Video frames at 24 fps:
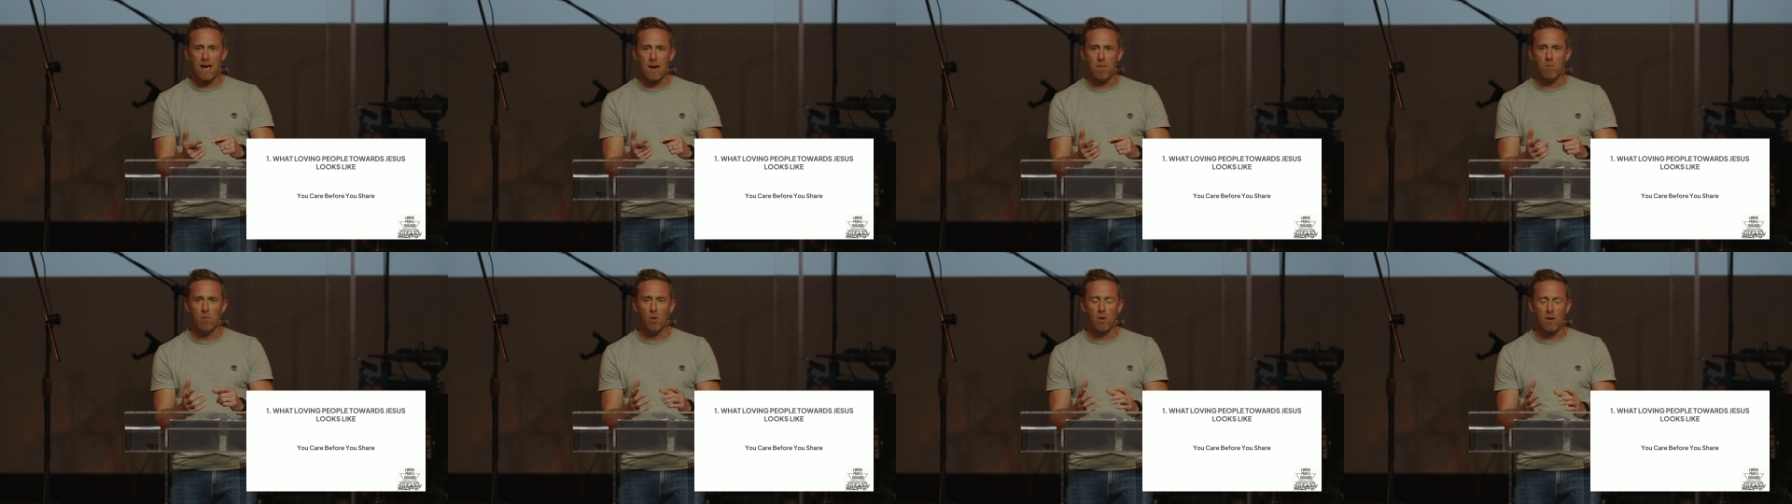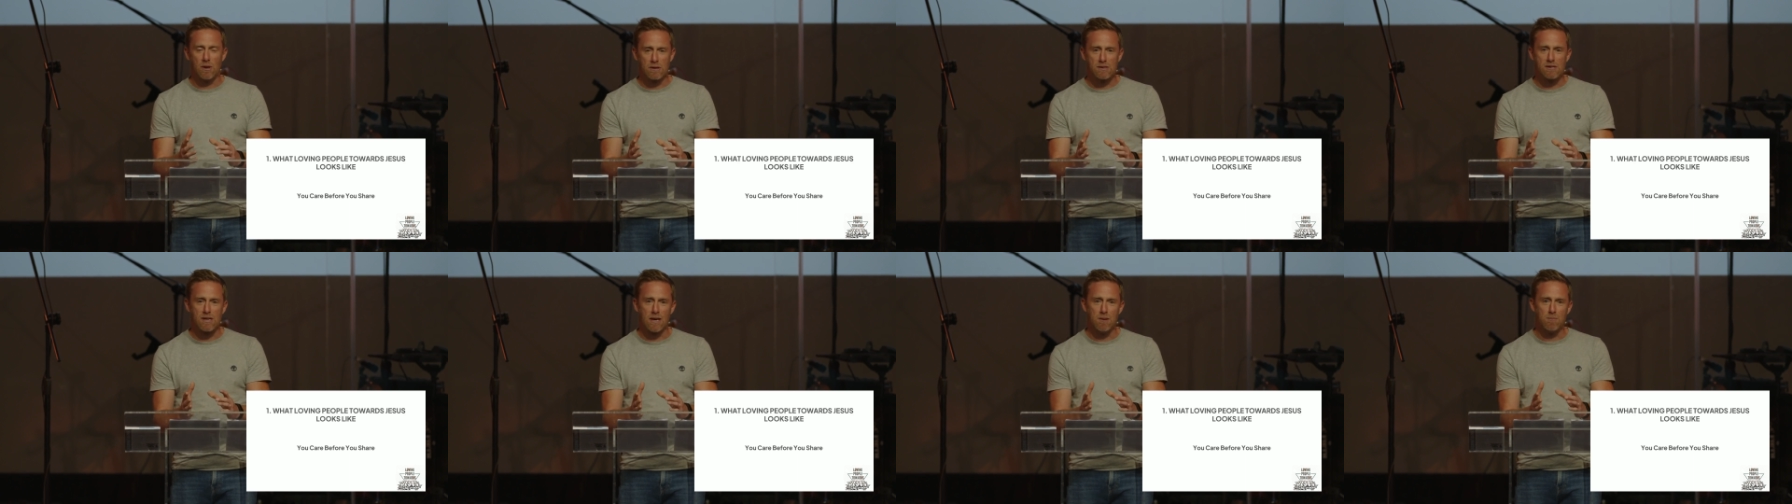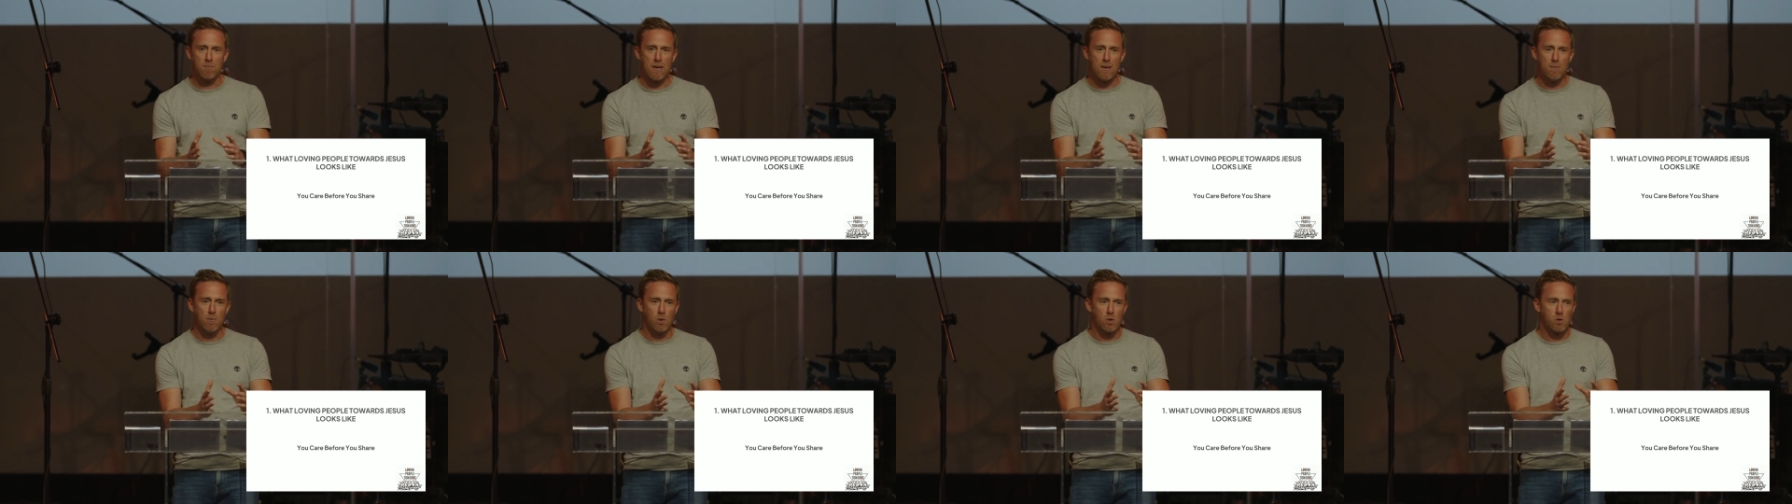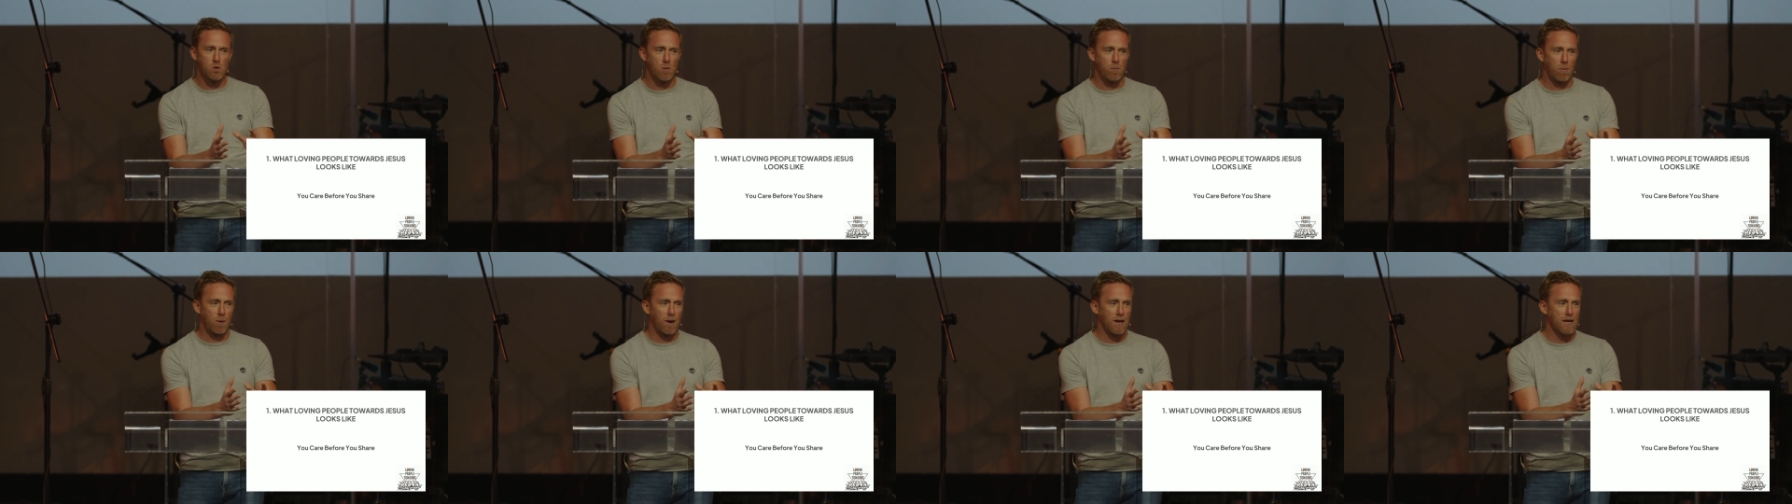and will take people
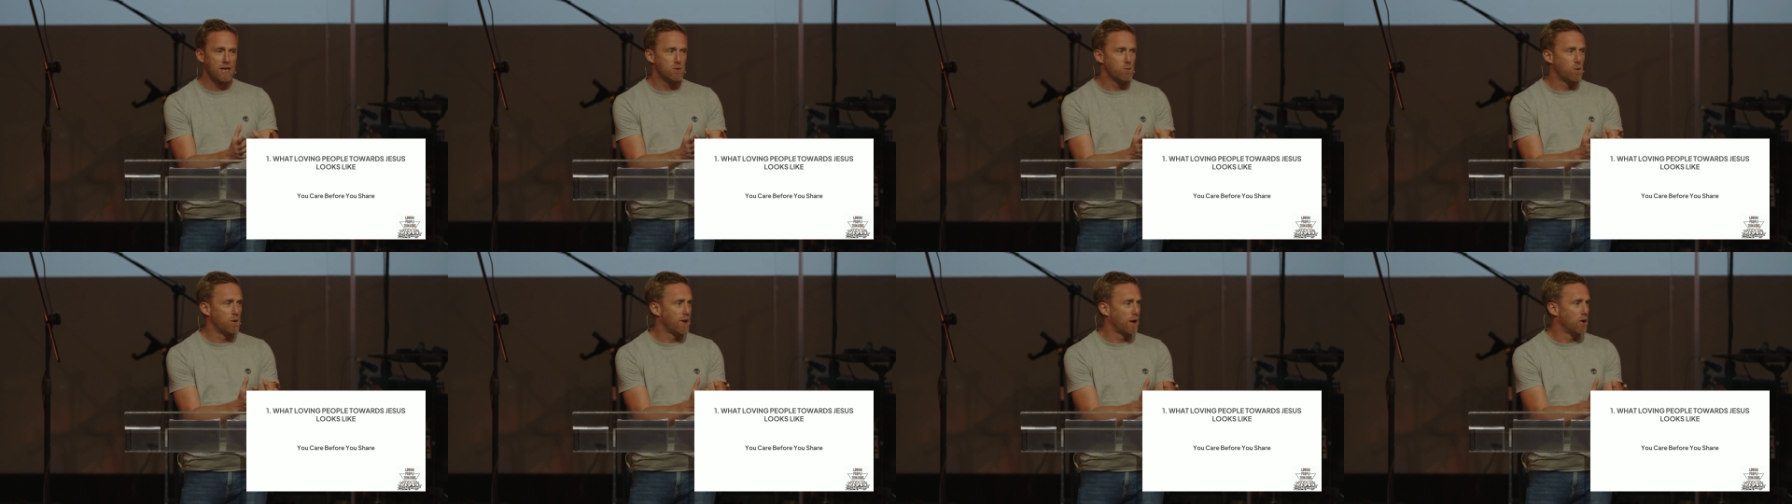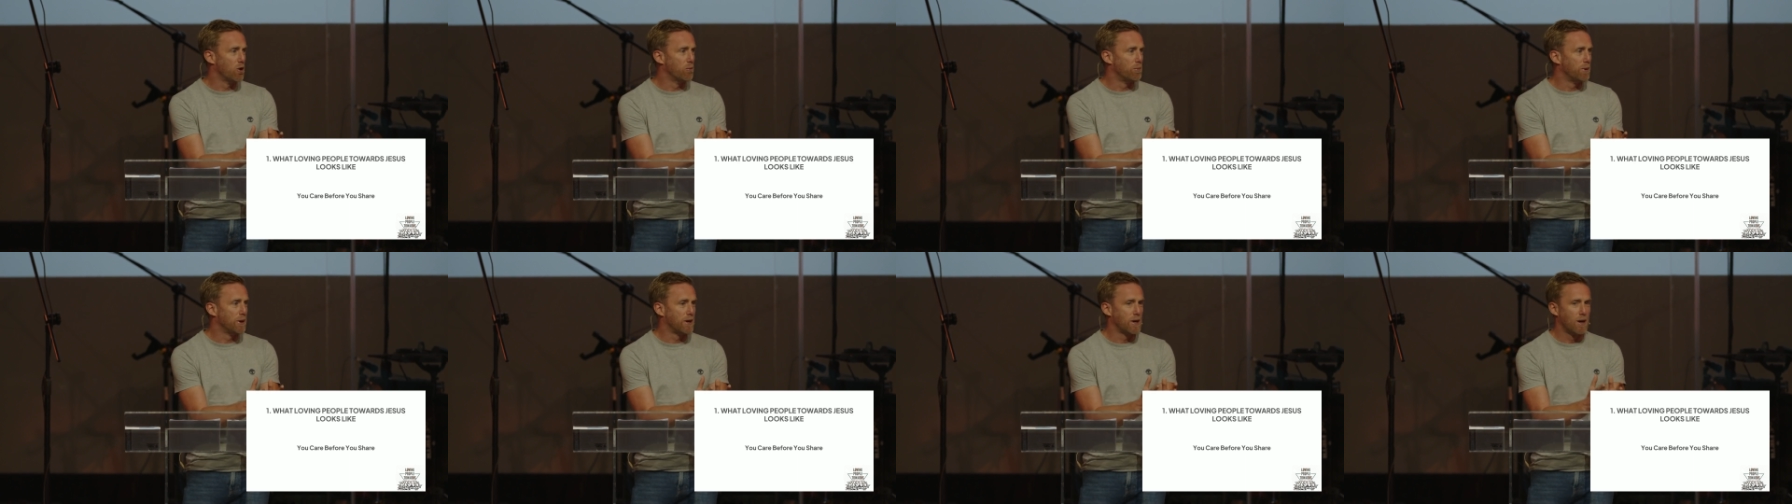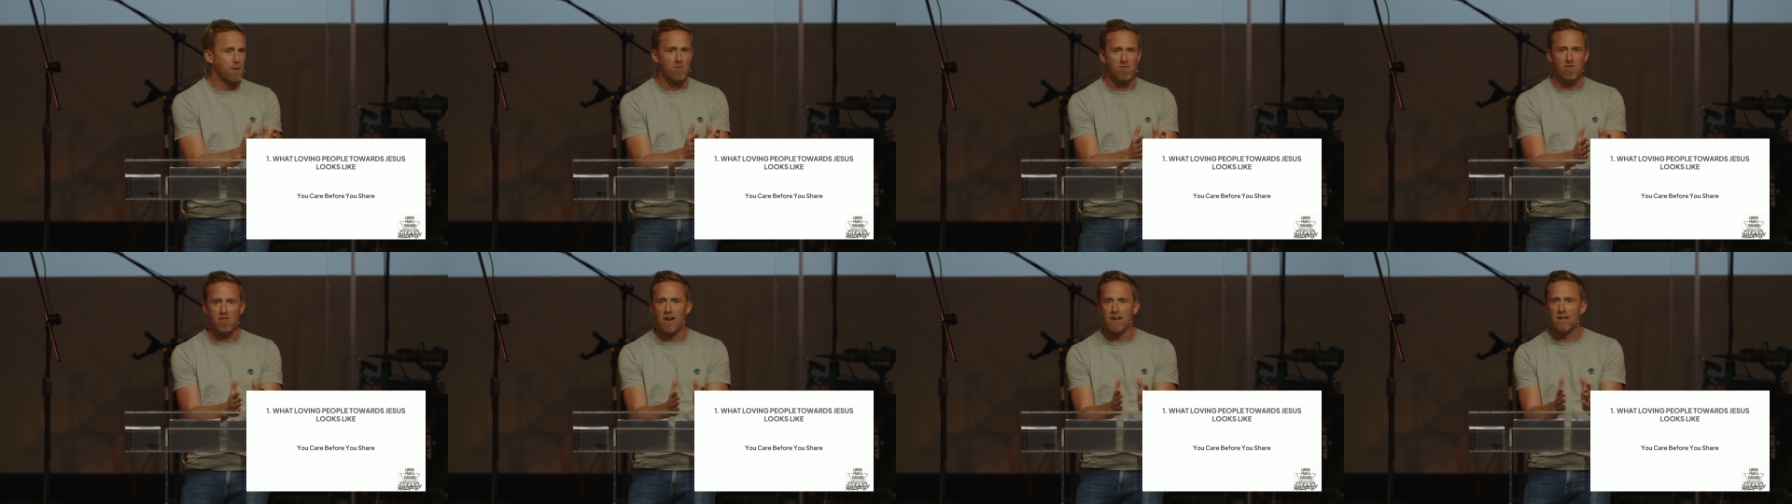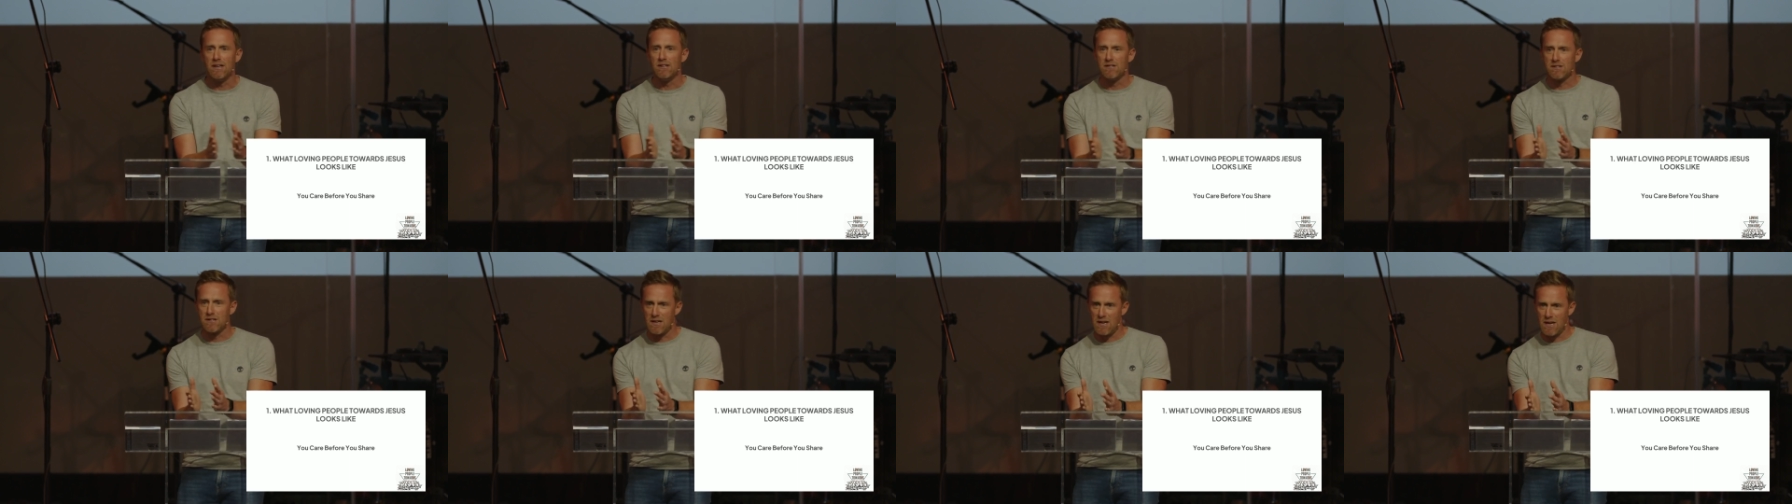to a place where they will become
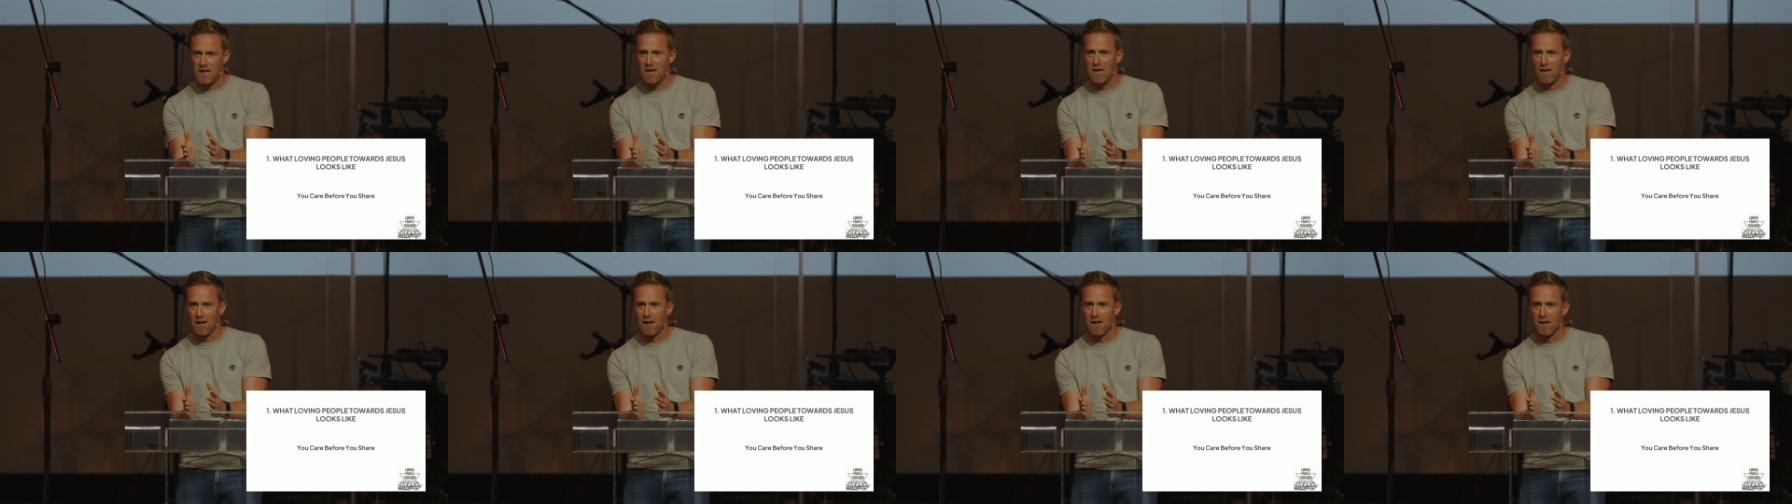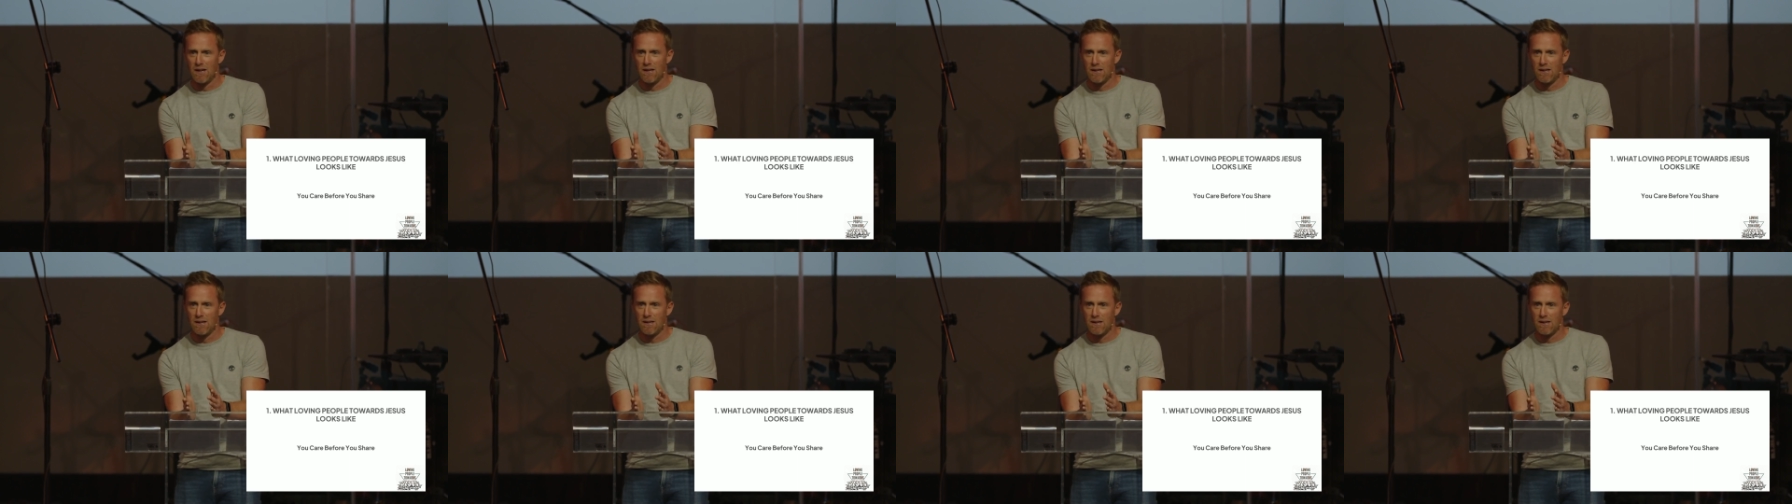ready to hear.